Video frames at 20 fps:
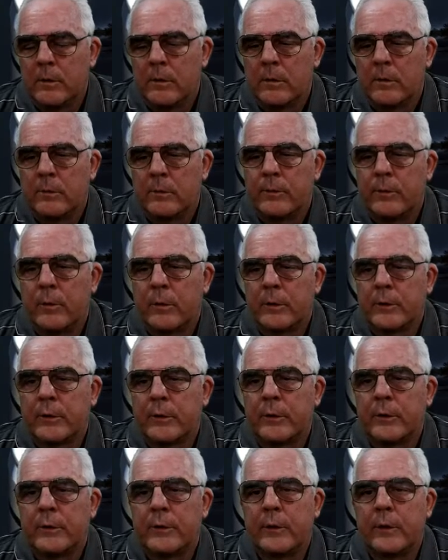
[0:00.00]

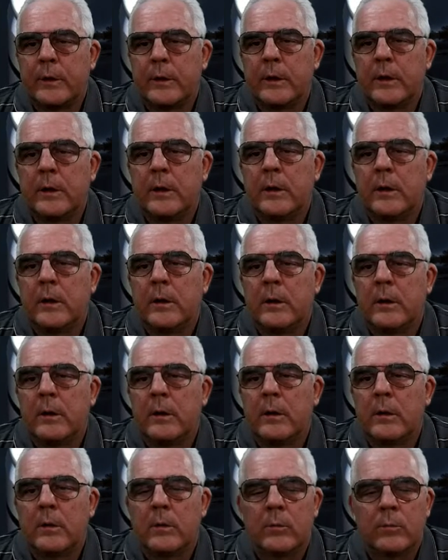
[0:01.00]
forces the
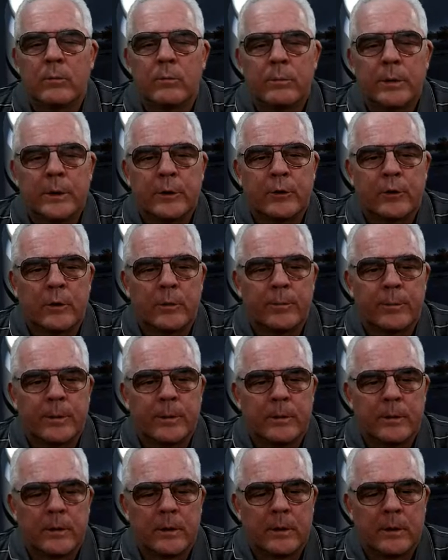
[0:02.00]
bishop
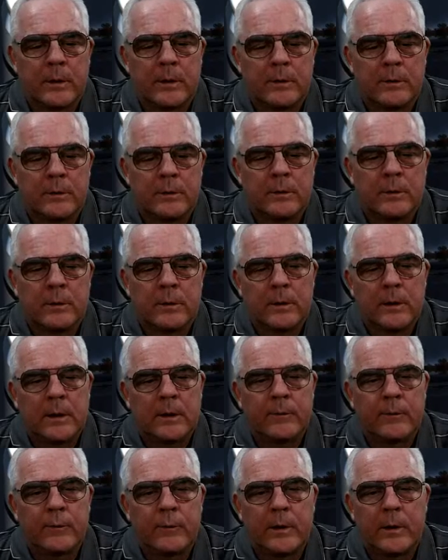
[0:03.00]
on
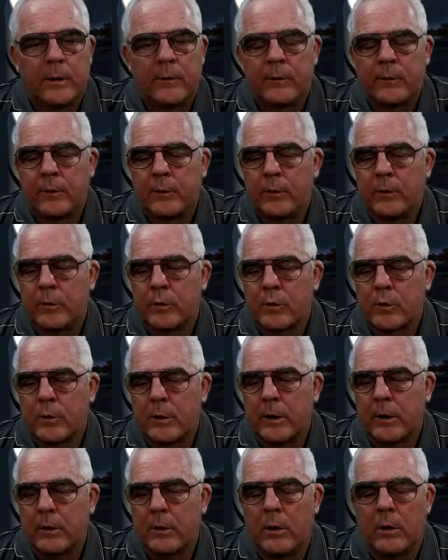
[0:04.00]
f5 to
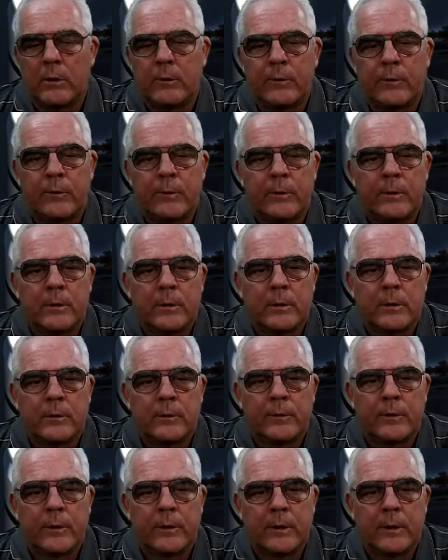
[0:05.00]
trade off
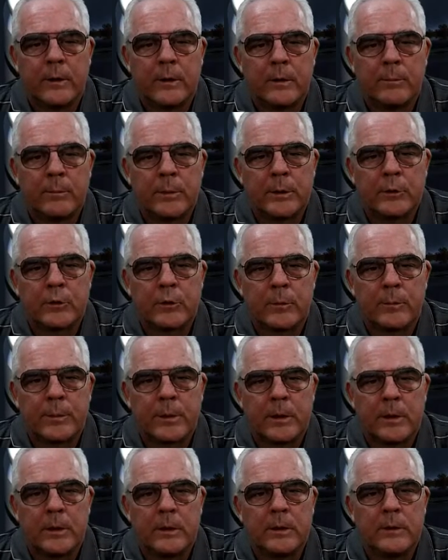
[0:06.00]
for the bishop
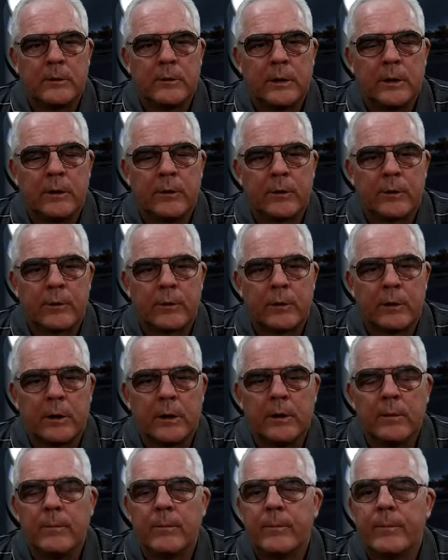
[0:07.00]
on d3.